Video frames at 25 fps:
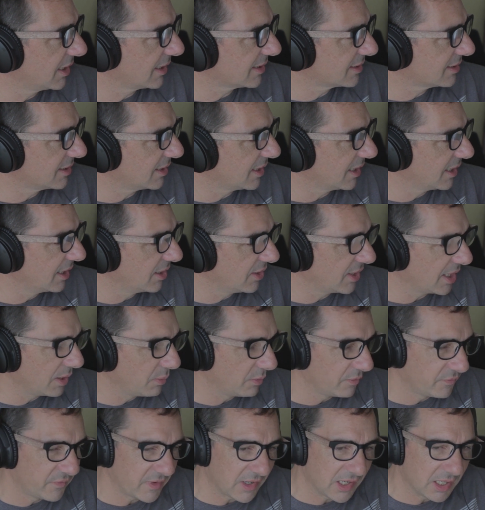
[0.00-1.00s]
yesterday and they
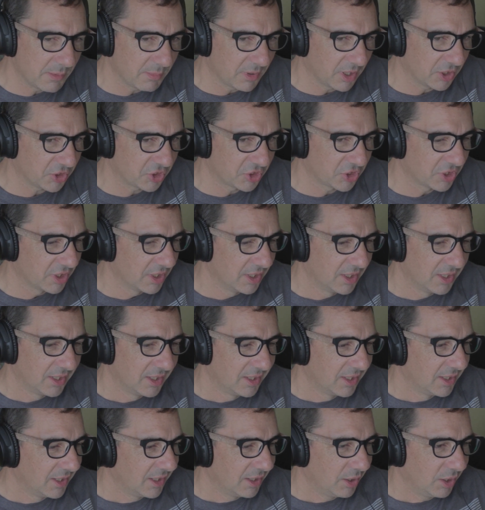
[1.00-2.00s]
were very much,
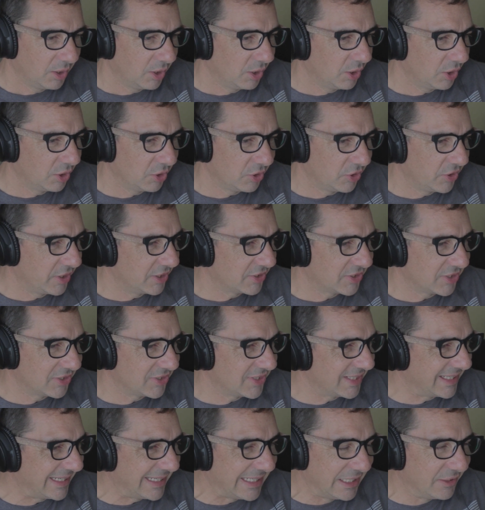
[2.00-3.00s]
this is
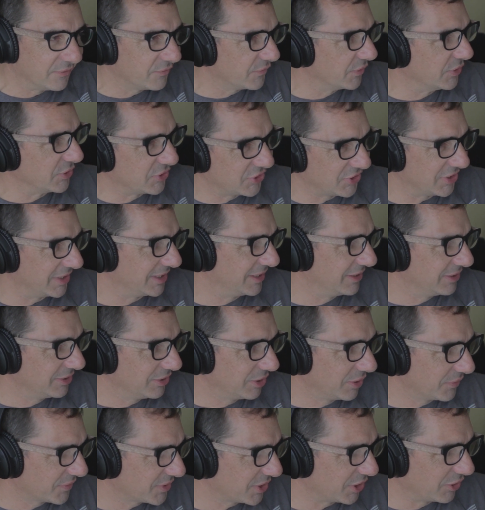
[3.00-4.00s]
the infancy
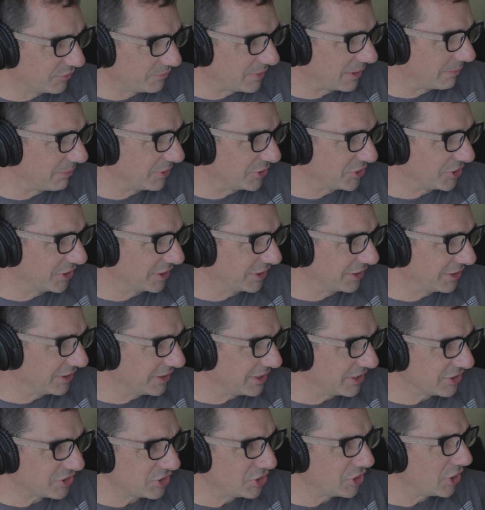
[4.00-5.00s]
of self-publishing. There's